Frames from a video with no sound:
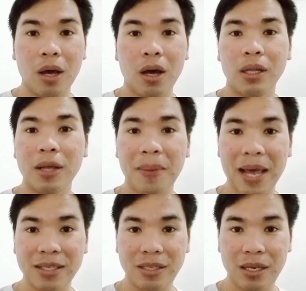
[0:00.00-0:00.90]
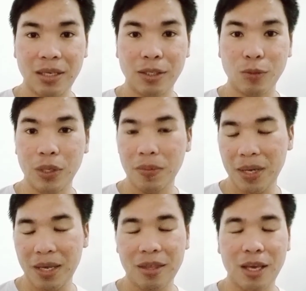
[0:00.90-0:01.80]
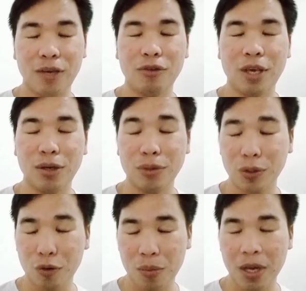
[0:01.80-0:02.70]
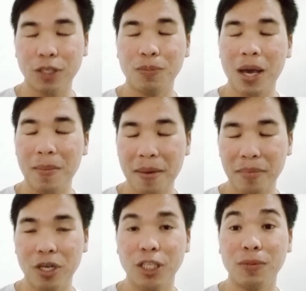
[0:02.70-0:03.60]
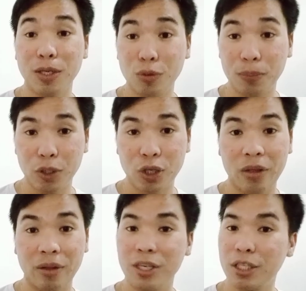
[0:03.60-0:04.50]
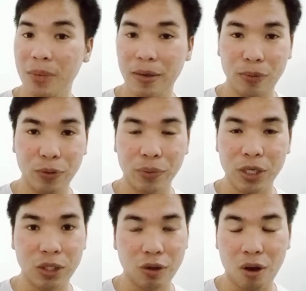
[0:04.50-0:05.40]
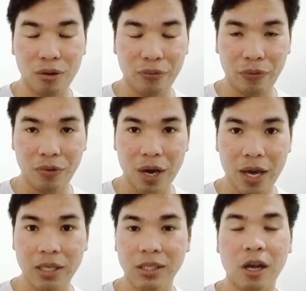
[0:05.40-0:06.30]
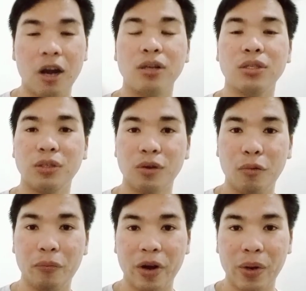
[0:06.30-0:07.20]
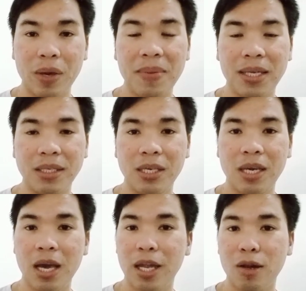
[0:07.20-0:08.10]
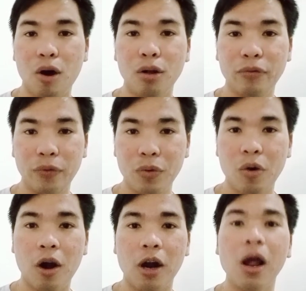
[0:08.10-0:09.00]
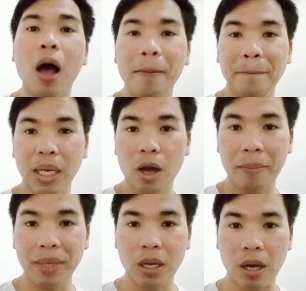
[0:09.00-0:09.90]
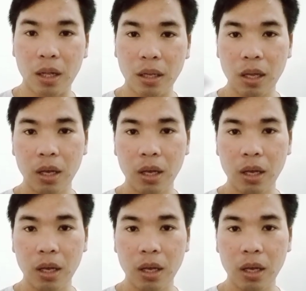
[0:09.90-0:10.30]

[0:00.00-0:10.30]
the blessings with me. Thank you so much. My members, my super chatters, my viewers, all of you guys are so very amazing and all of you are phenomenal.